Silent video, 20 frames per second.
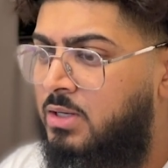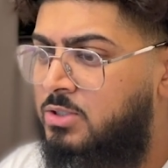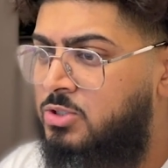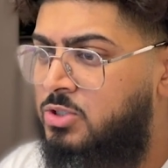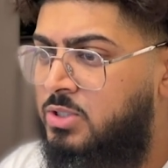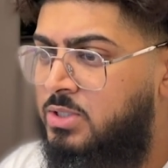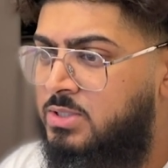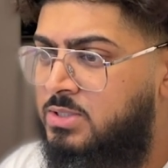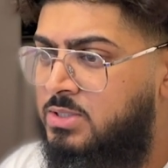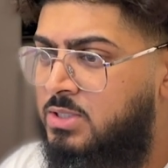As
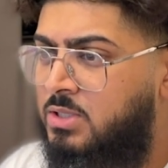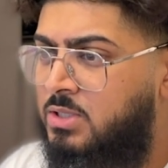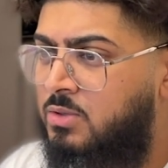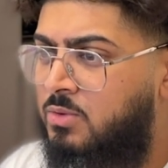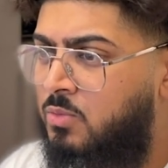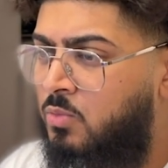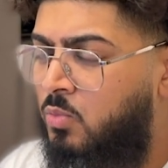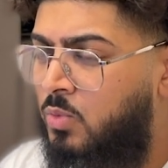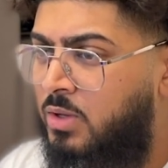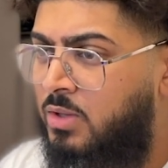you can see,
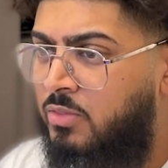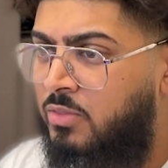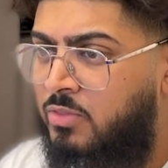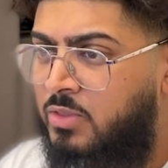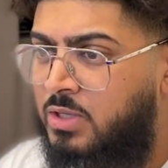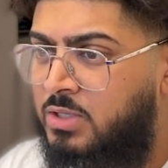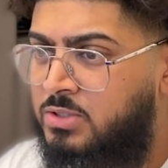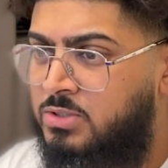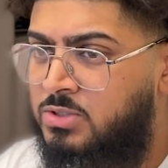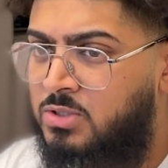when
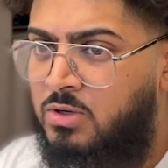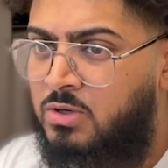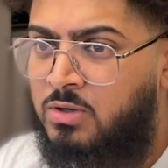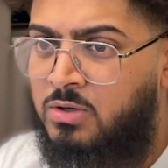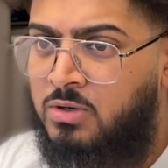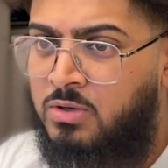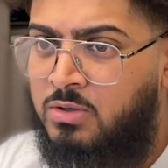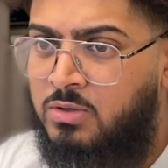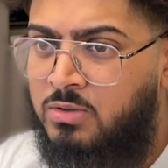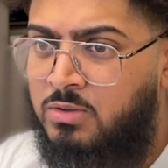things
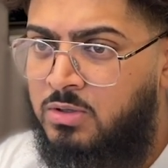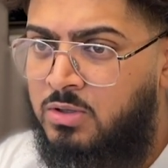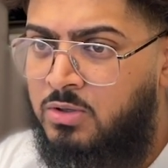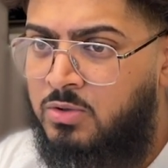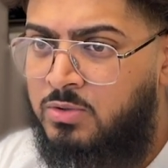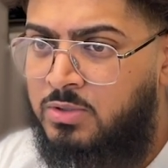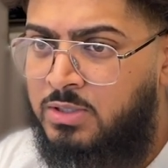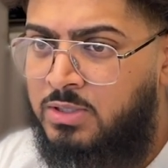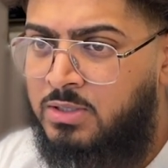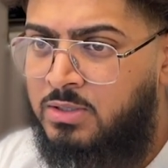are
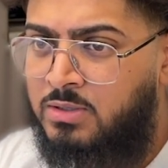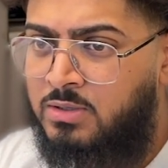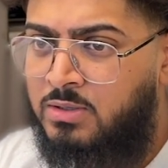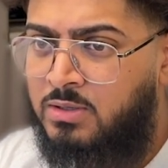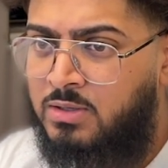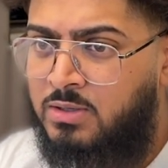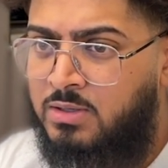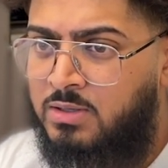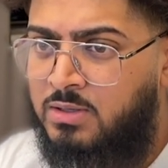loading,